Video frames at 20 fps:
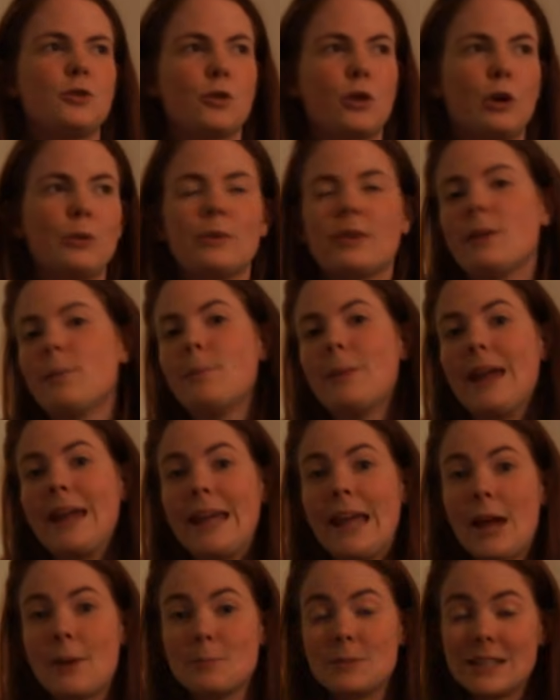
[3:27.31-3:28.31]
door with a
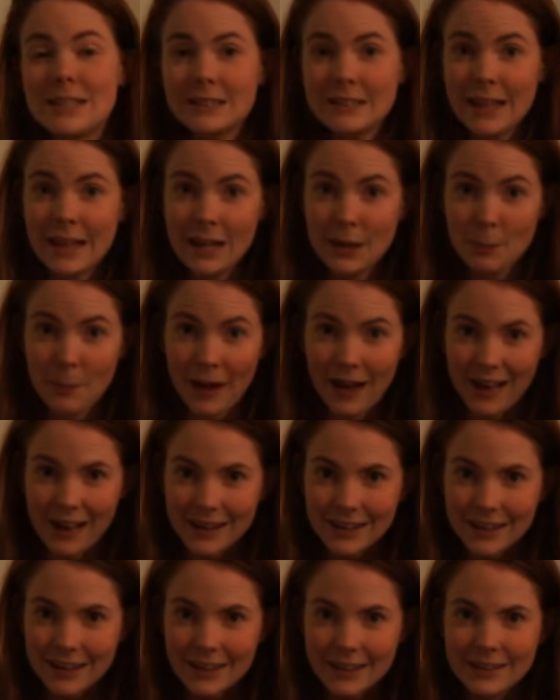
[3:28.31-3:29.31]
big empty lake
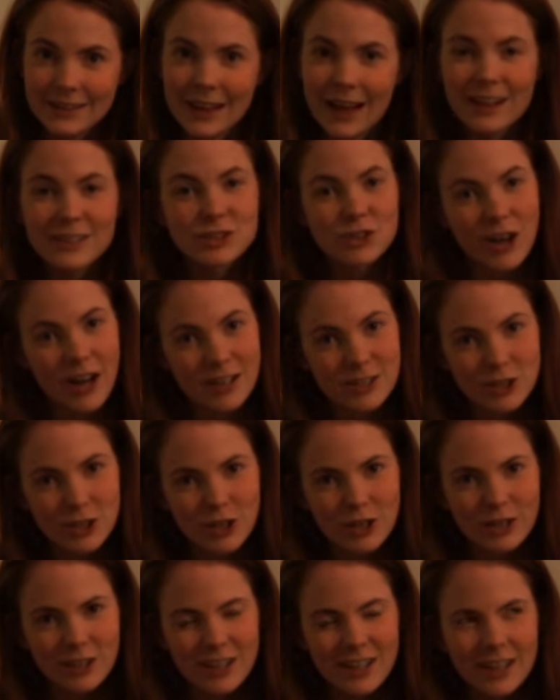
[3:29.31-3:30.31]
behind it in that
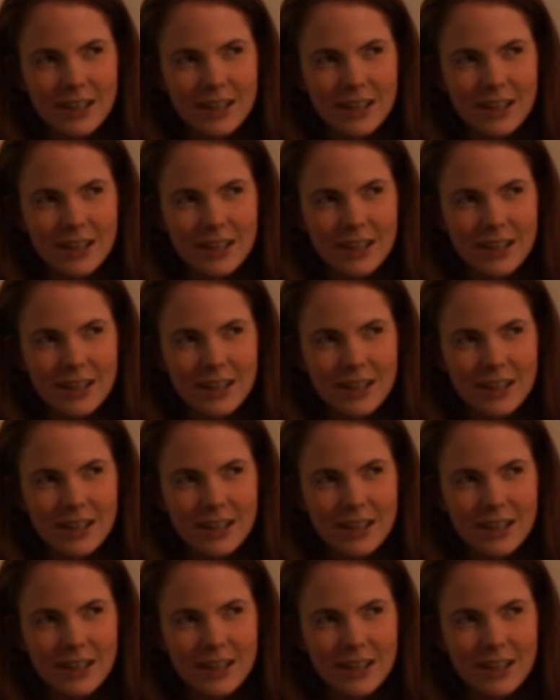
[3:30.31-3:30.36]
direction.